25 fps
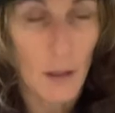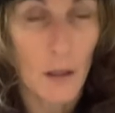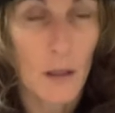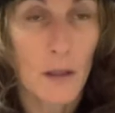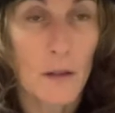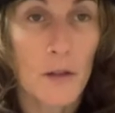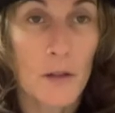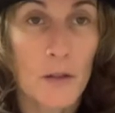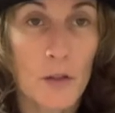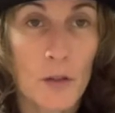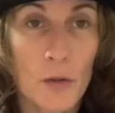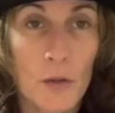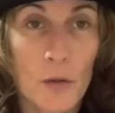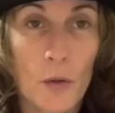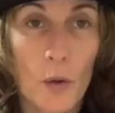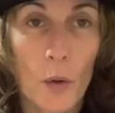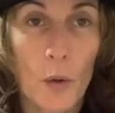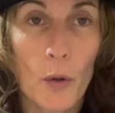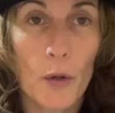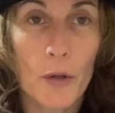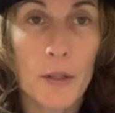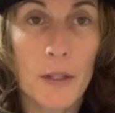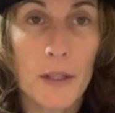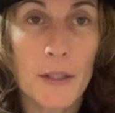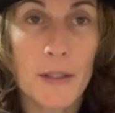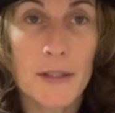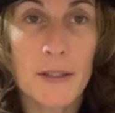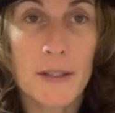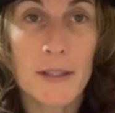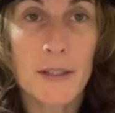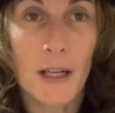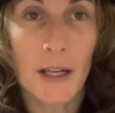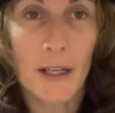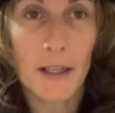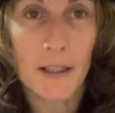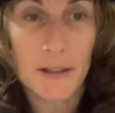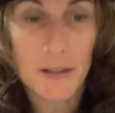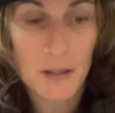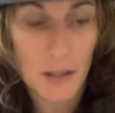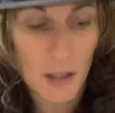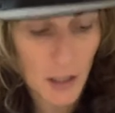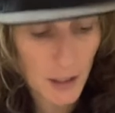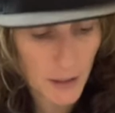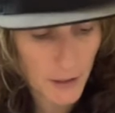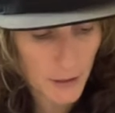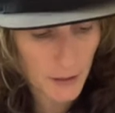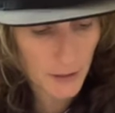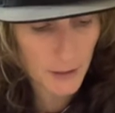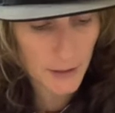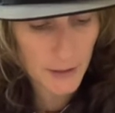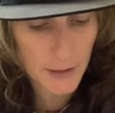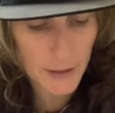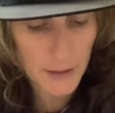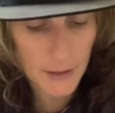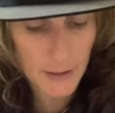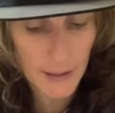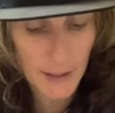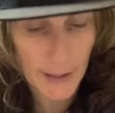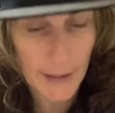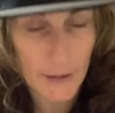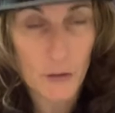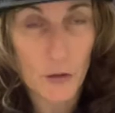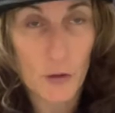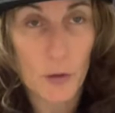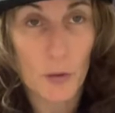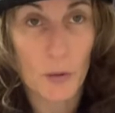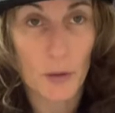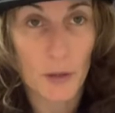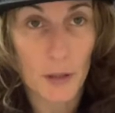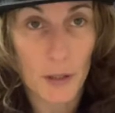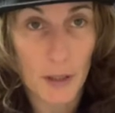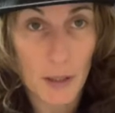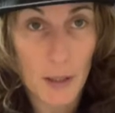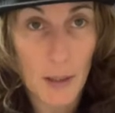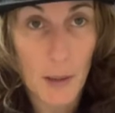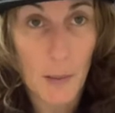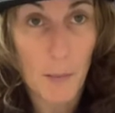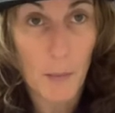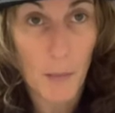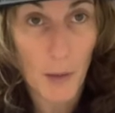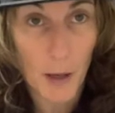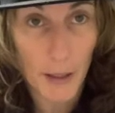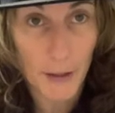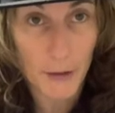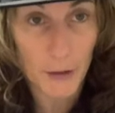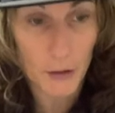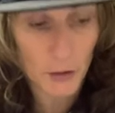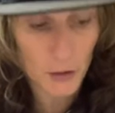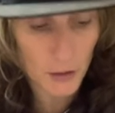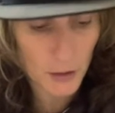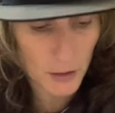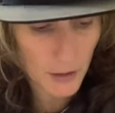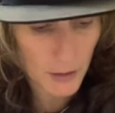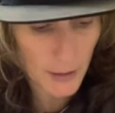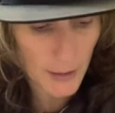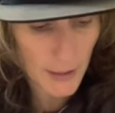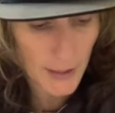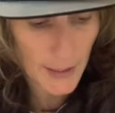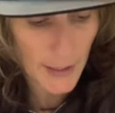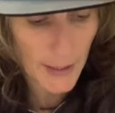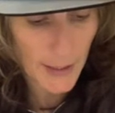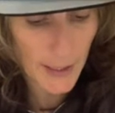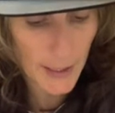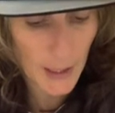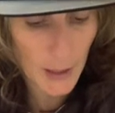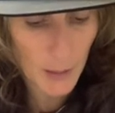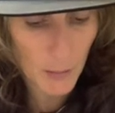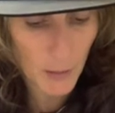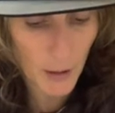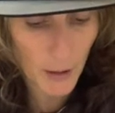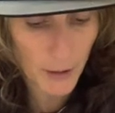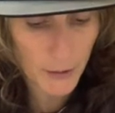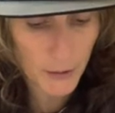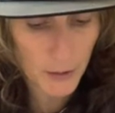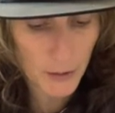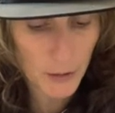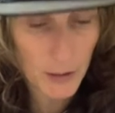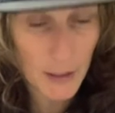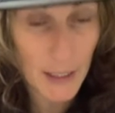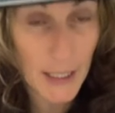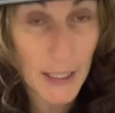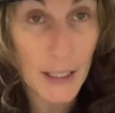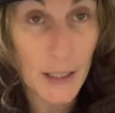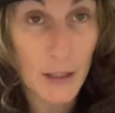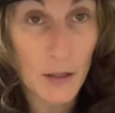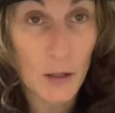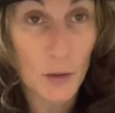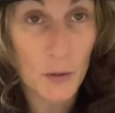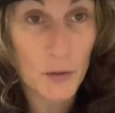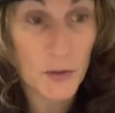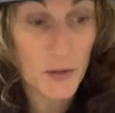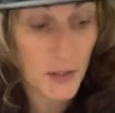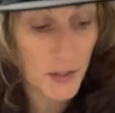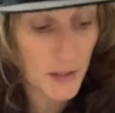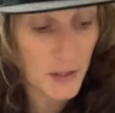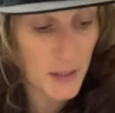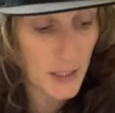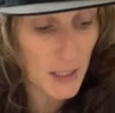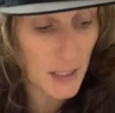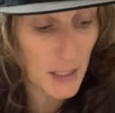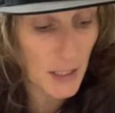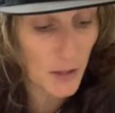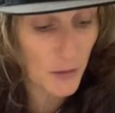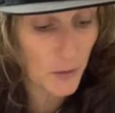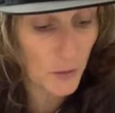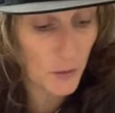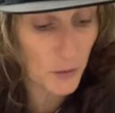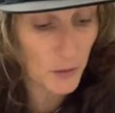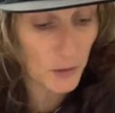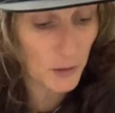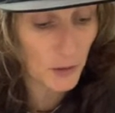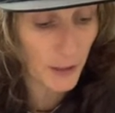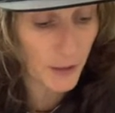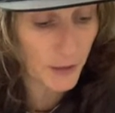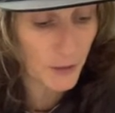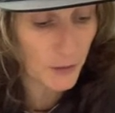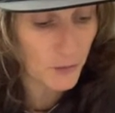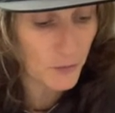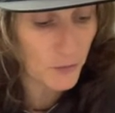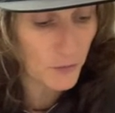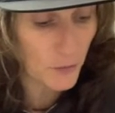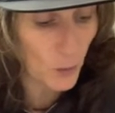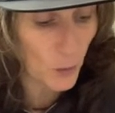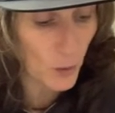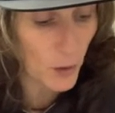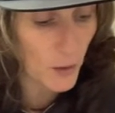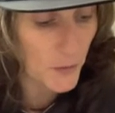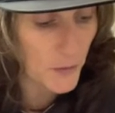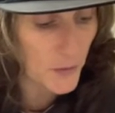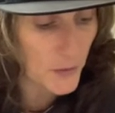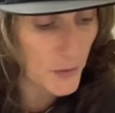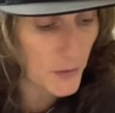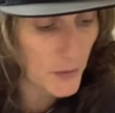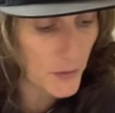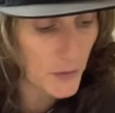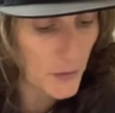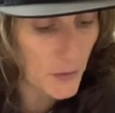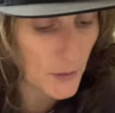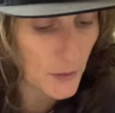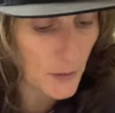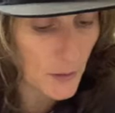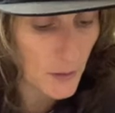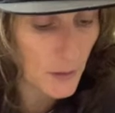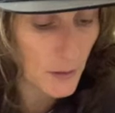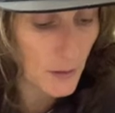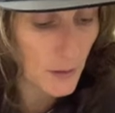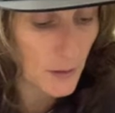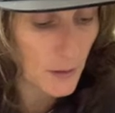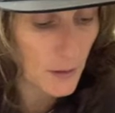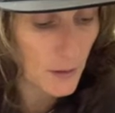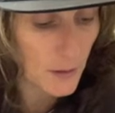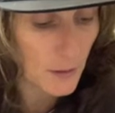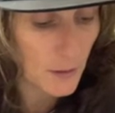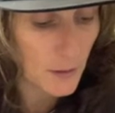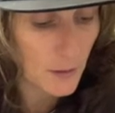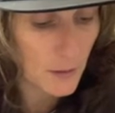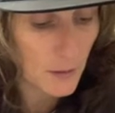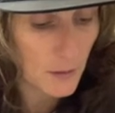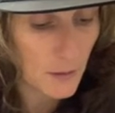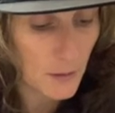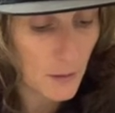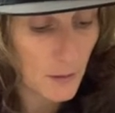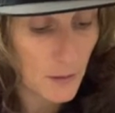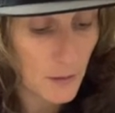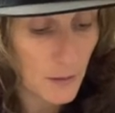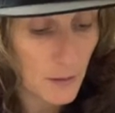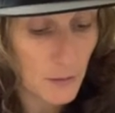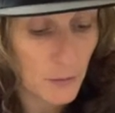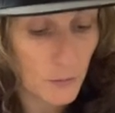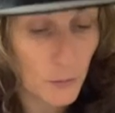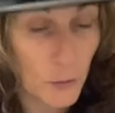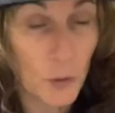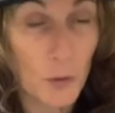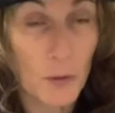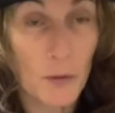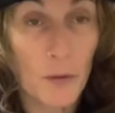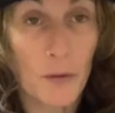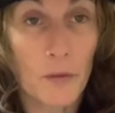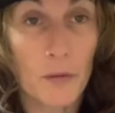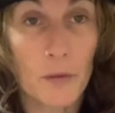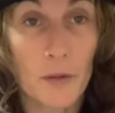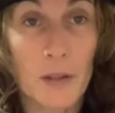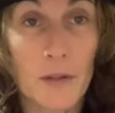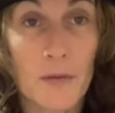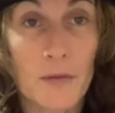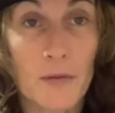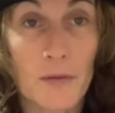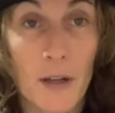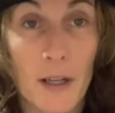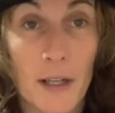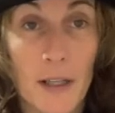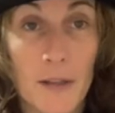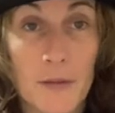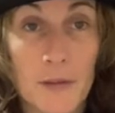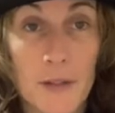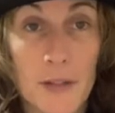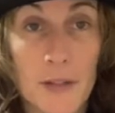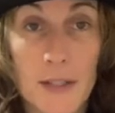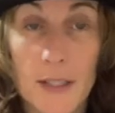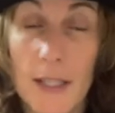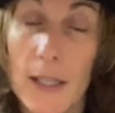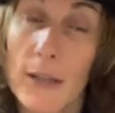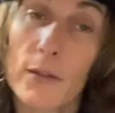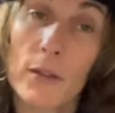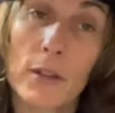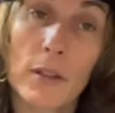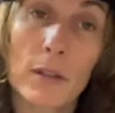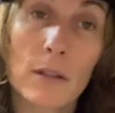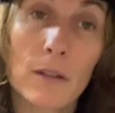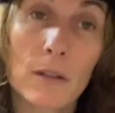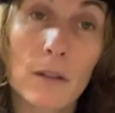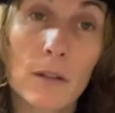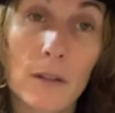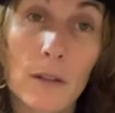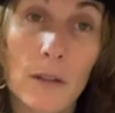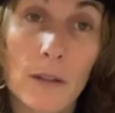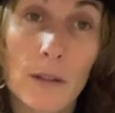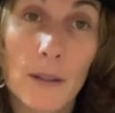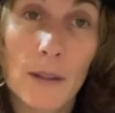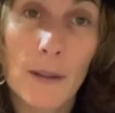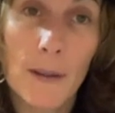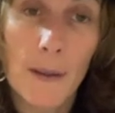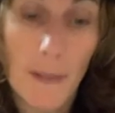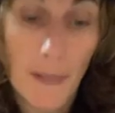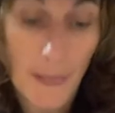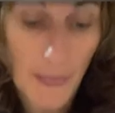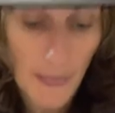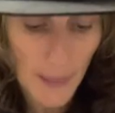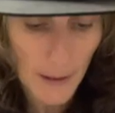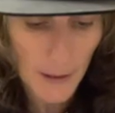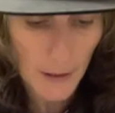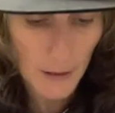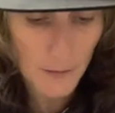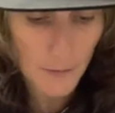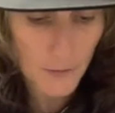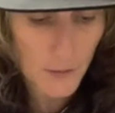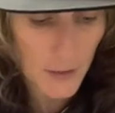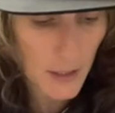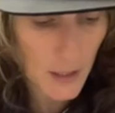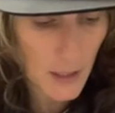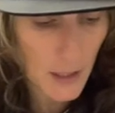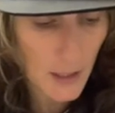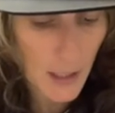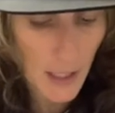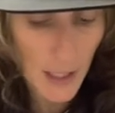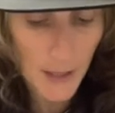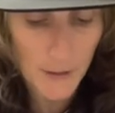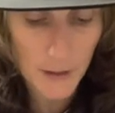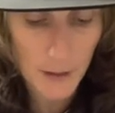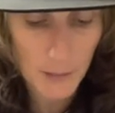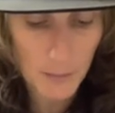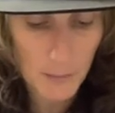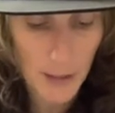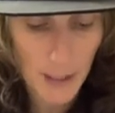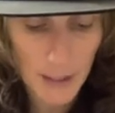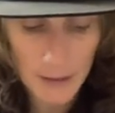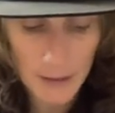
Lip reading: The 2 chord is diatonically, naturally minor, A minor. A goes to D through the line of fourths. Root 3, 5, 7 of D, and then back